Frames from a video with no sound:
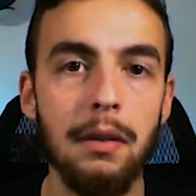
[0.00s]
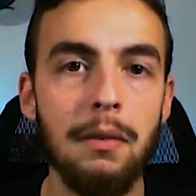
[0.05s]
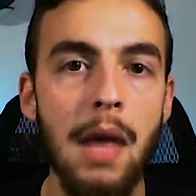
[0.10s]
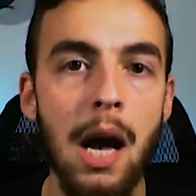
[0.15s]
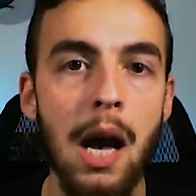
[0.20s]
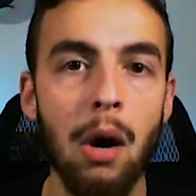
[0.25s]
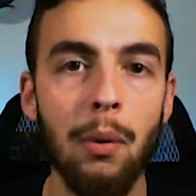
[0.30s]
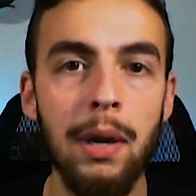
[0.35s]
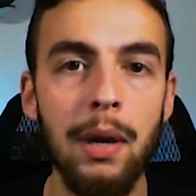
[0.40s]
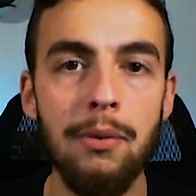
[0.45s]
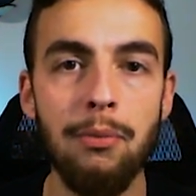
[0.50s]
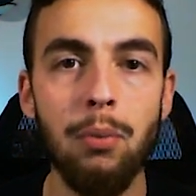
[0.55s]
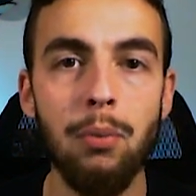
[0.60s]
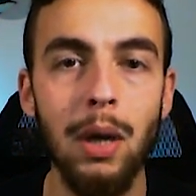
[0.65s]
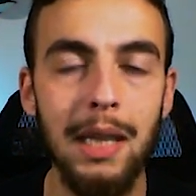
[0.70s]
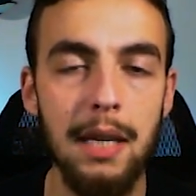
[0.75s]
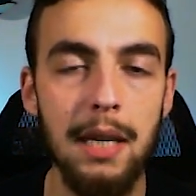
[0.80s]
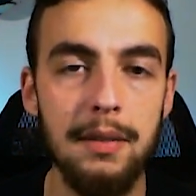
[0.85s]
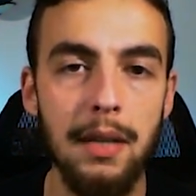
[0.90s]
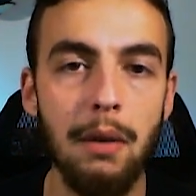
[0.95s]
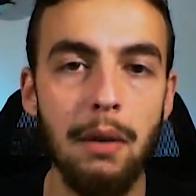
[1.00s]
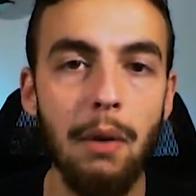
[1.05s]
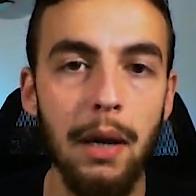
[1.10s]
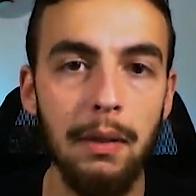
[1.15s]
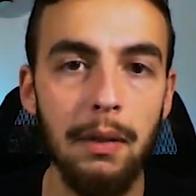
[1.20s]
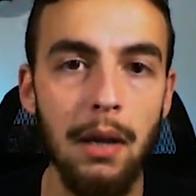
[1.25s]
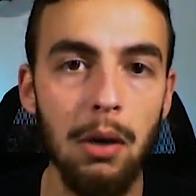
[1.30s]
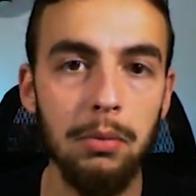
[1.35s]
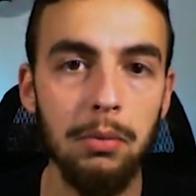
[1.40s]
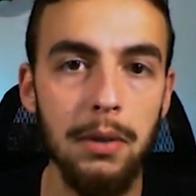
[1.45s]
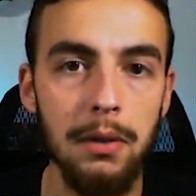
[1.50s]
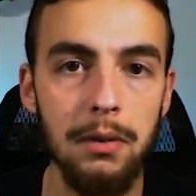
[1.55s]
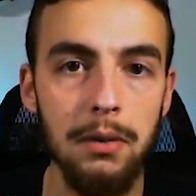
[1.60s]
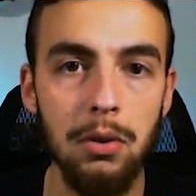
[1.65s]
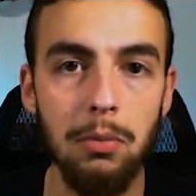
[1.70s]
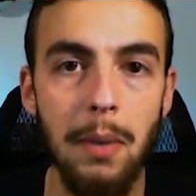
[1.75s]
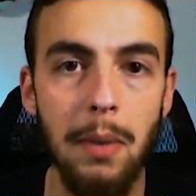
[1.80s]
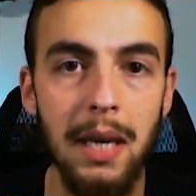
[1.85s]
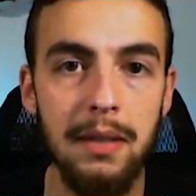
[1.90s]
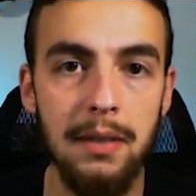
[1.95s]
Now, if what I say right now does
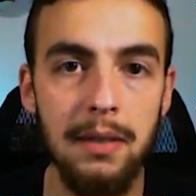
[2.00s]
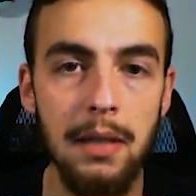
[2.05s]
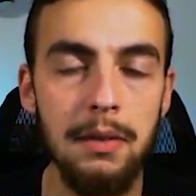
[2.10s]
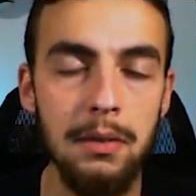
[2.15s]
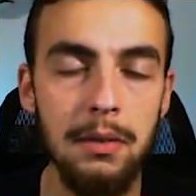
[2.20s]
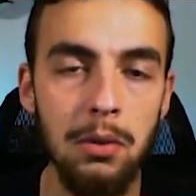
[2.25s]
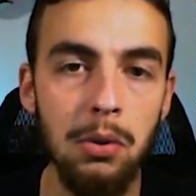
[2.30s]
not make sense